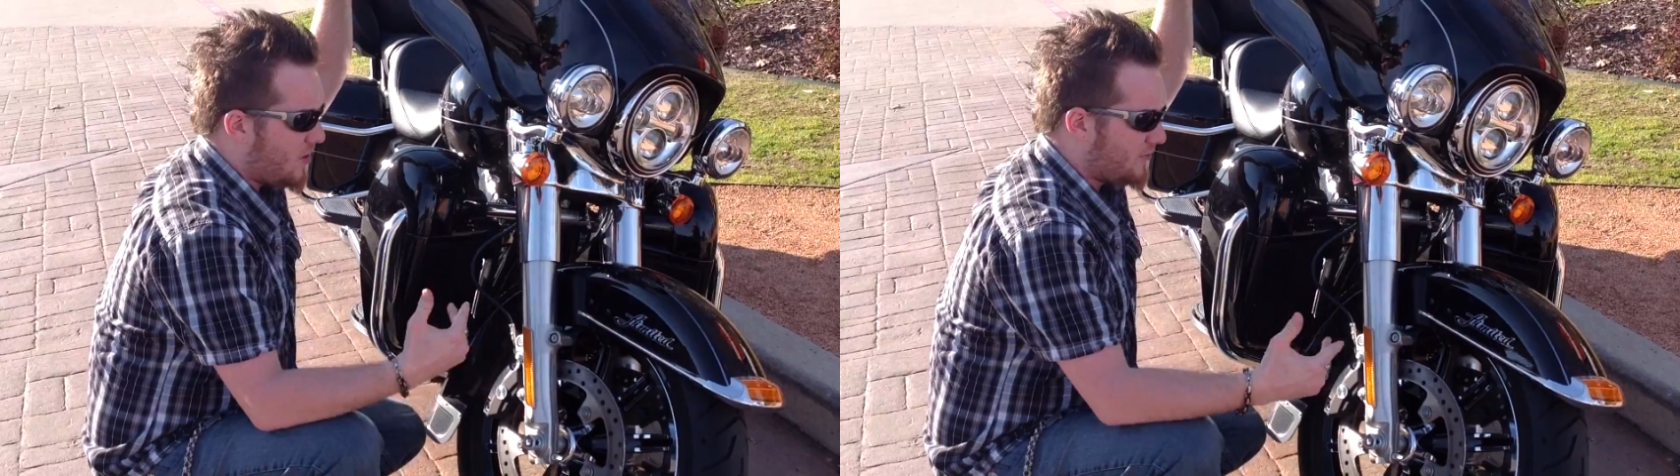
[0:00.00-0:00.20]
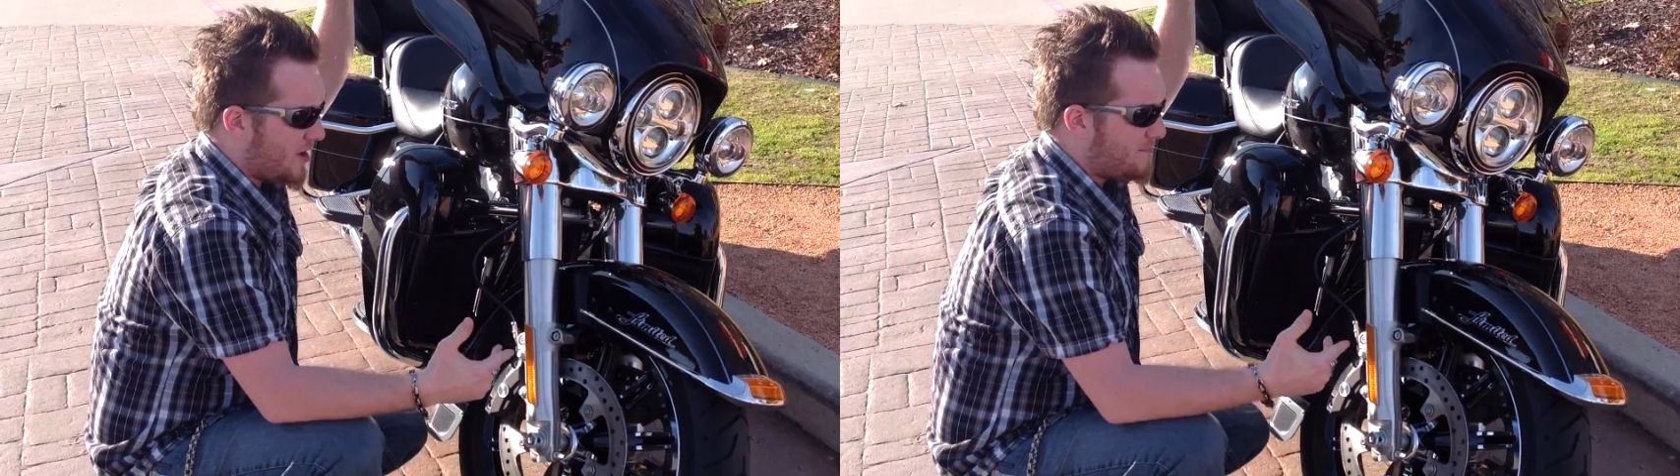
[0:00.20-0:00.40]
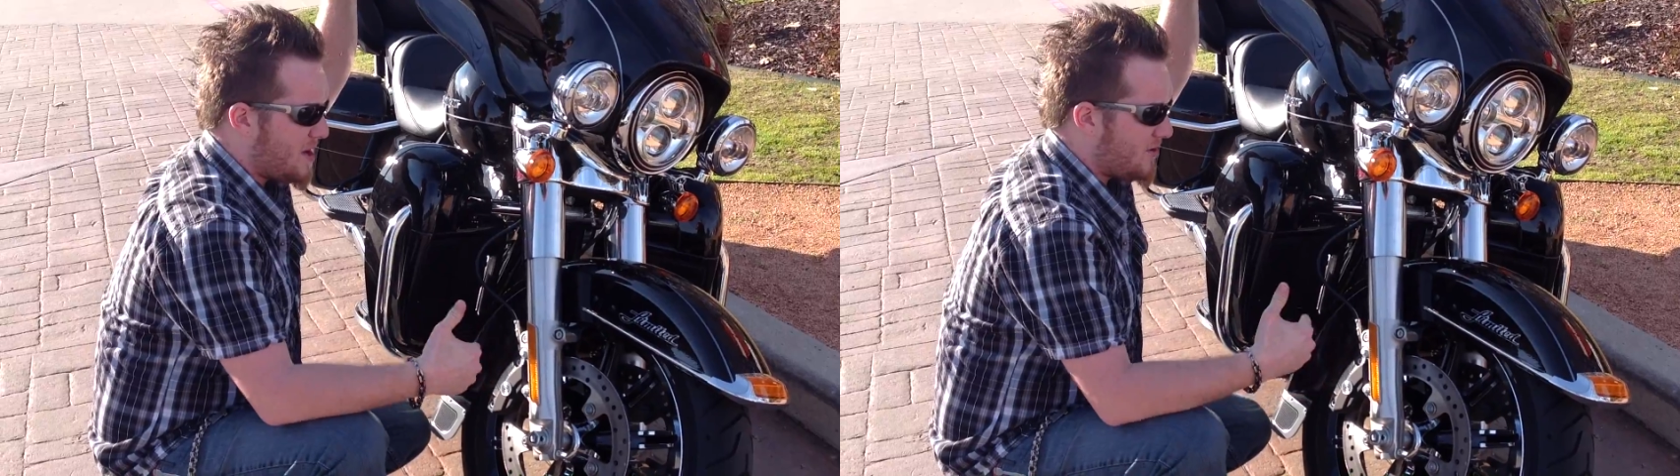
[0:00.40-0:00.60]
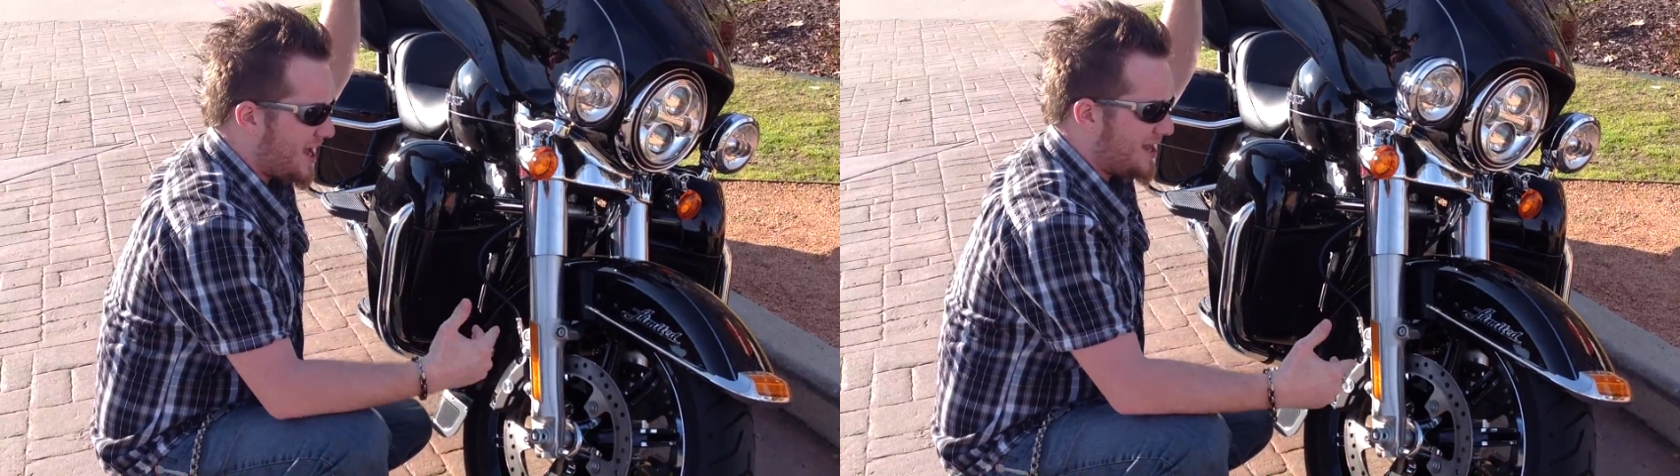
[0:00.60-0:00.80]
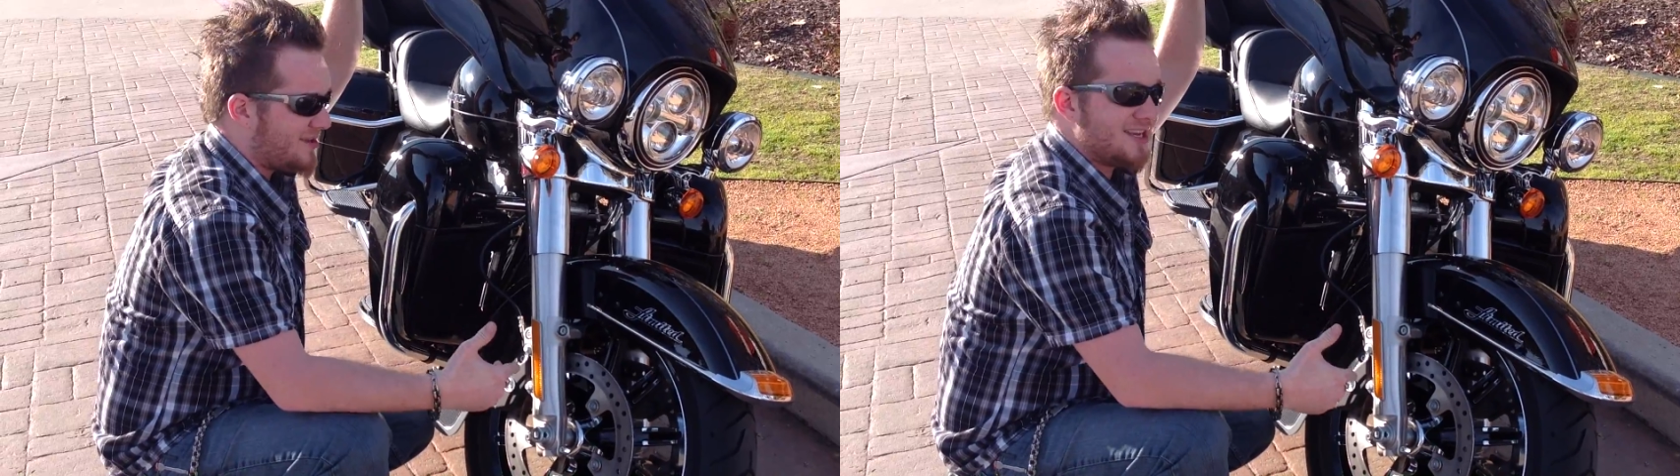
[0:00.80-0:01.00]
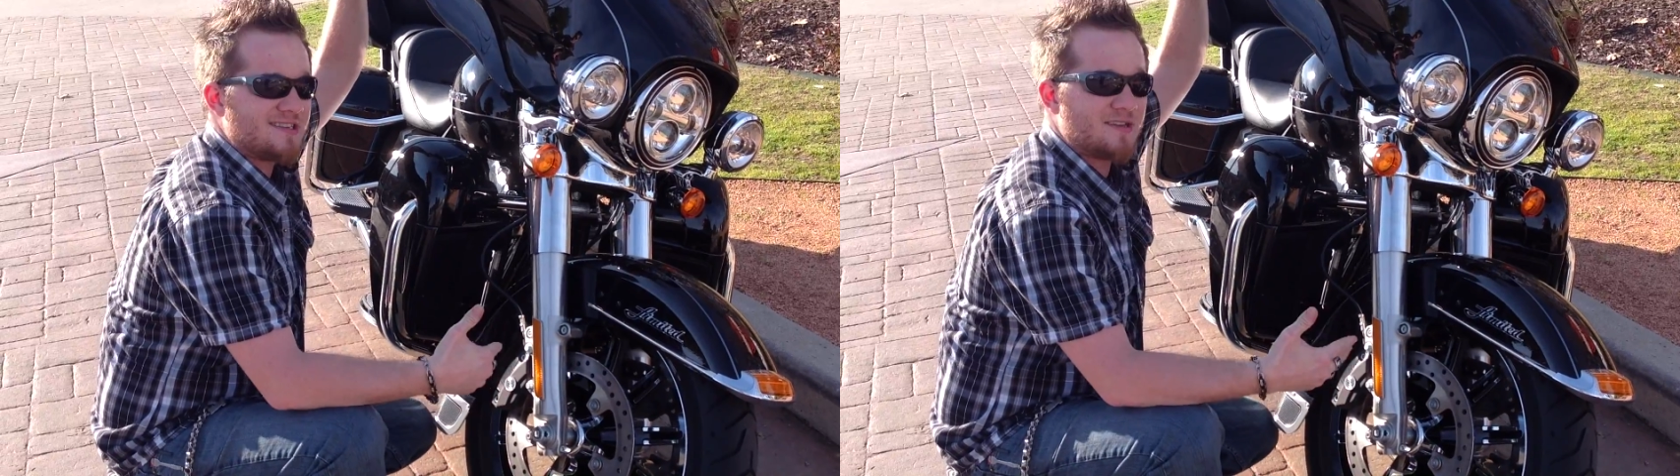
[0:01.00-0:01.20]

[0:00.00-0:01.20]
overall better handling and